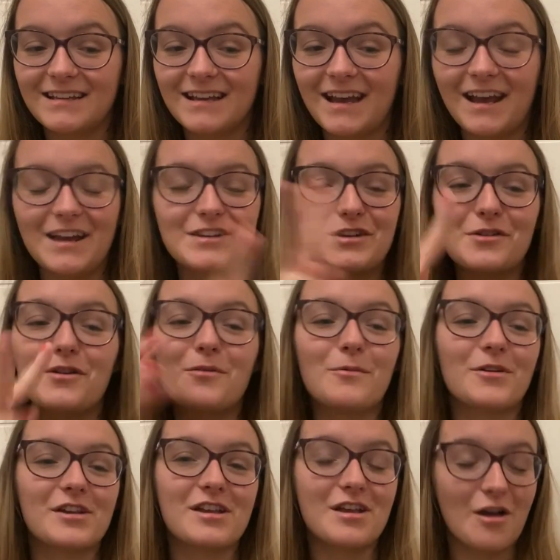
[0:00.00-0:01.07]
And I don't know
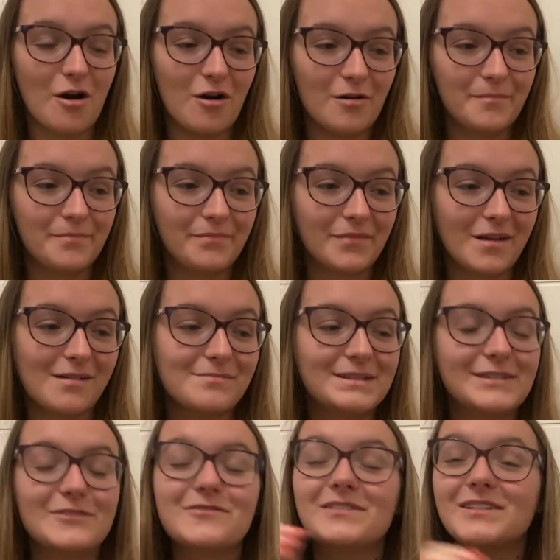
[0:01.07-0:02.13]
what I got. I'm
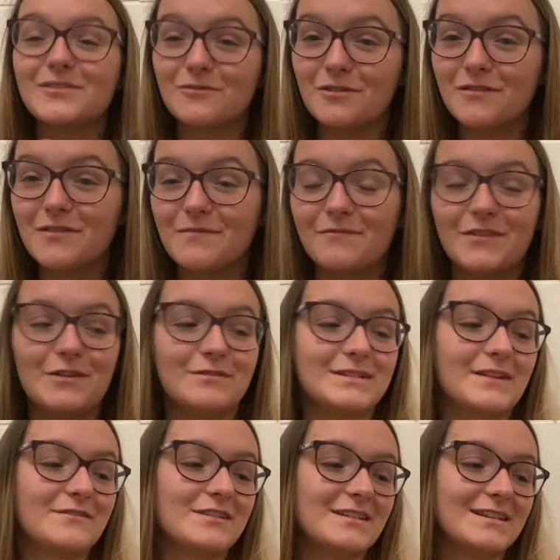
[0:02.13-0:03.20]
still sort of confused
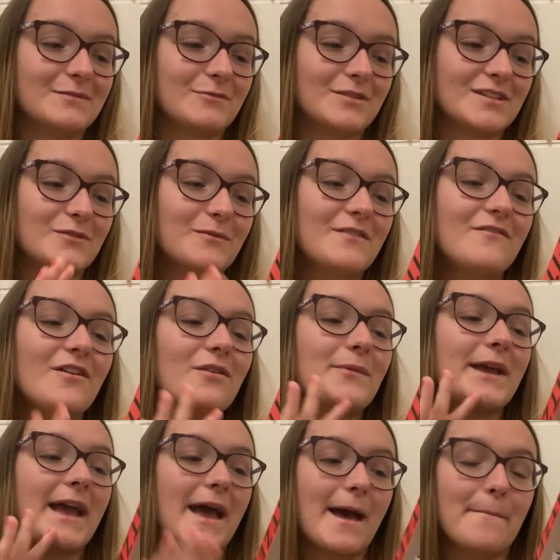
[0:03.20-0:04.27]
after this one. So we're
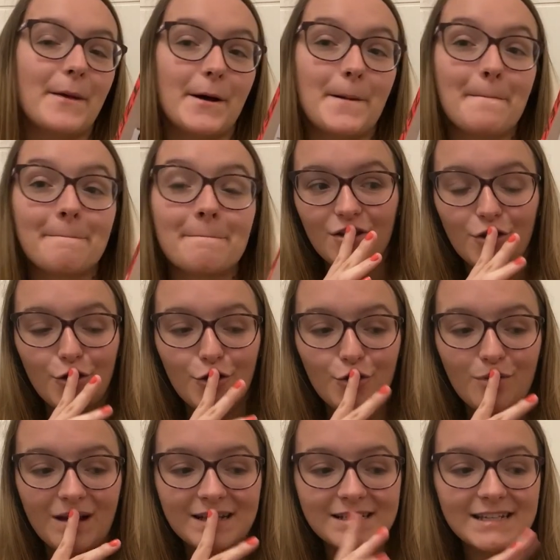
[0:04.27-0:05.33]
following Emma,
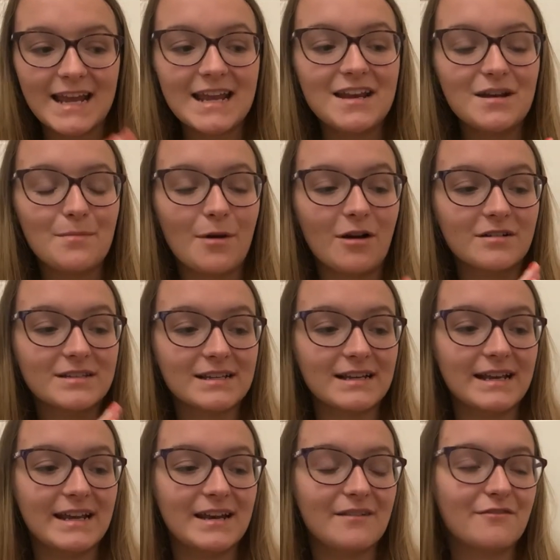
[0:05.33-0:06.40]
who has taken a parcel
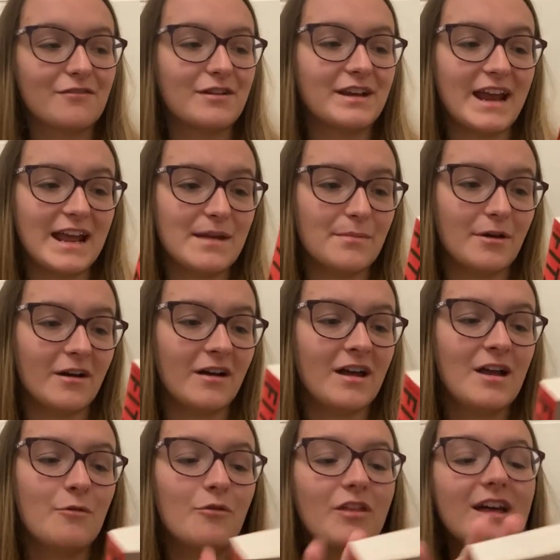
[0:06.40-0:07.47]
in for a neighbour.
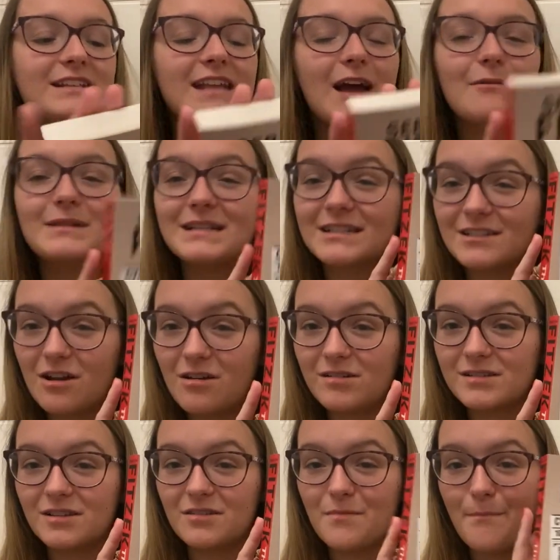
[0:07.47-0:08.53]
Well, that's how it starts on the